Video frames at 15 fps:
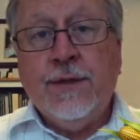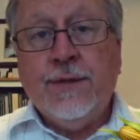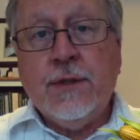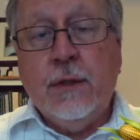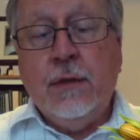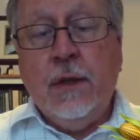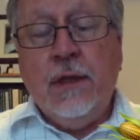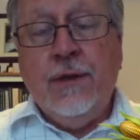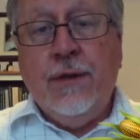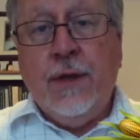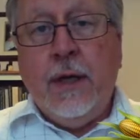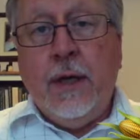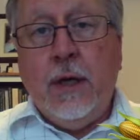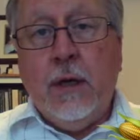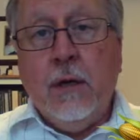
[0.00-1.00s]
certainly
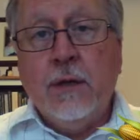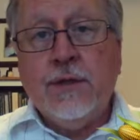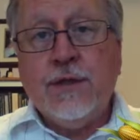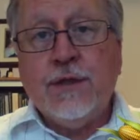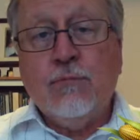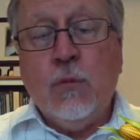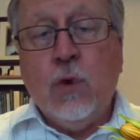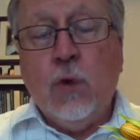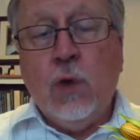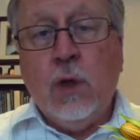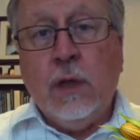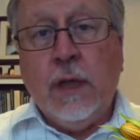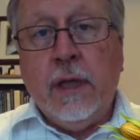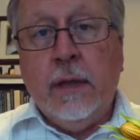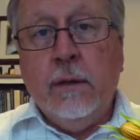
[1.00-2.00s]
they're
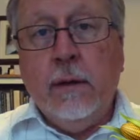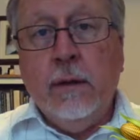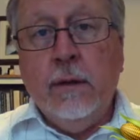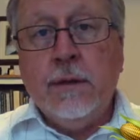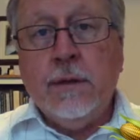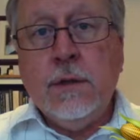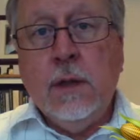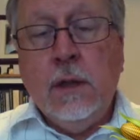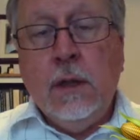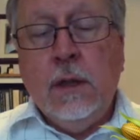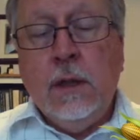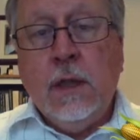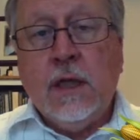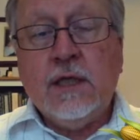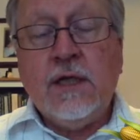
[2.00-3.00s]
small letters,
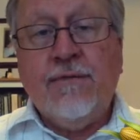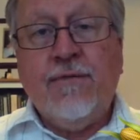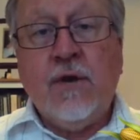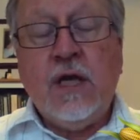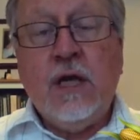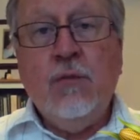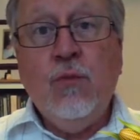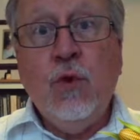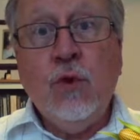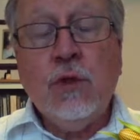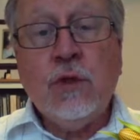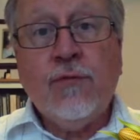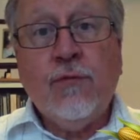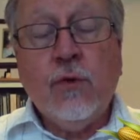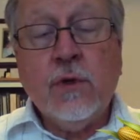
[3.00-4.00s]
except for
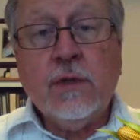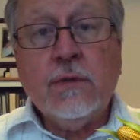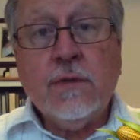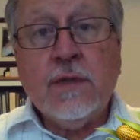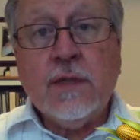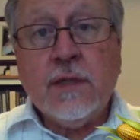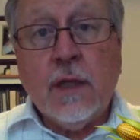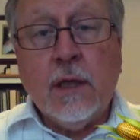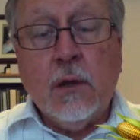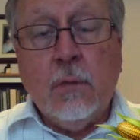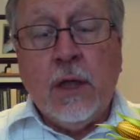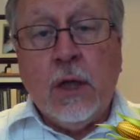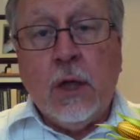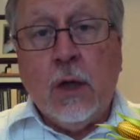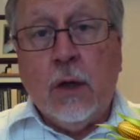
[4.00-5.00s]
Hebrews, of course, which is a little
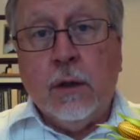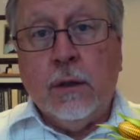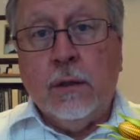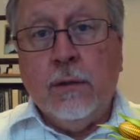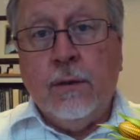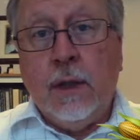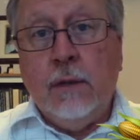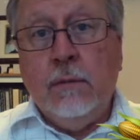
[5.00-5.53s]
bit longer,